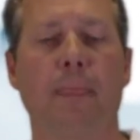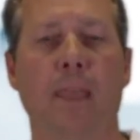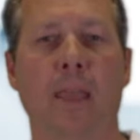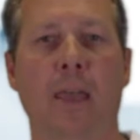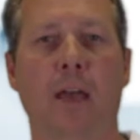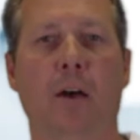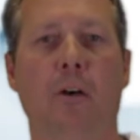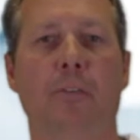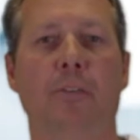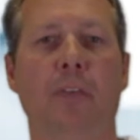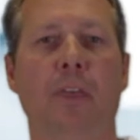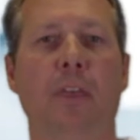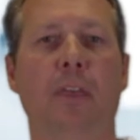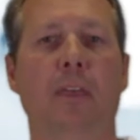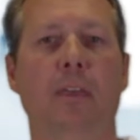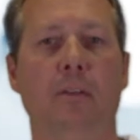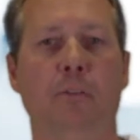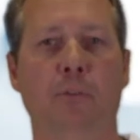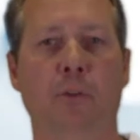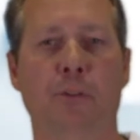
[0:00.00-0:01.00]

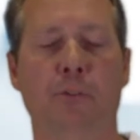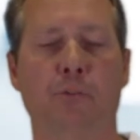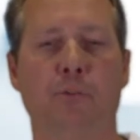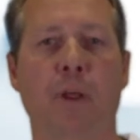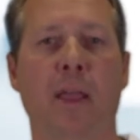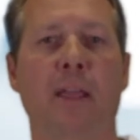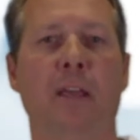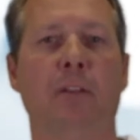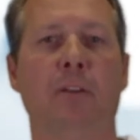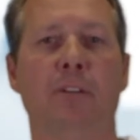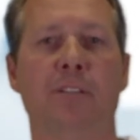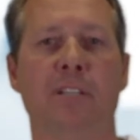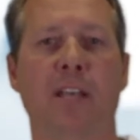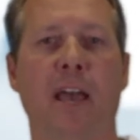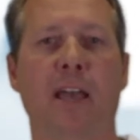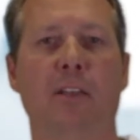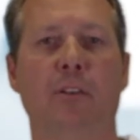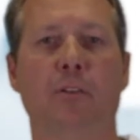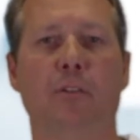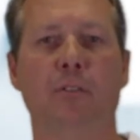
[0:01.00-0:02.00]
healthy, who has regular
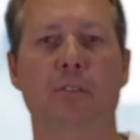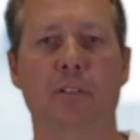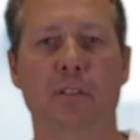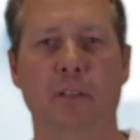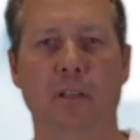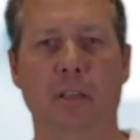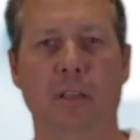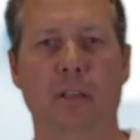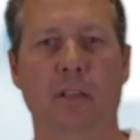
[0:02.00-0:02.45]
cycles,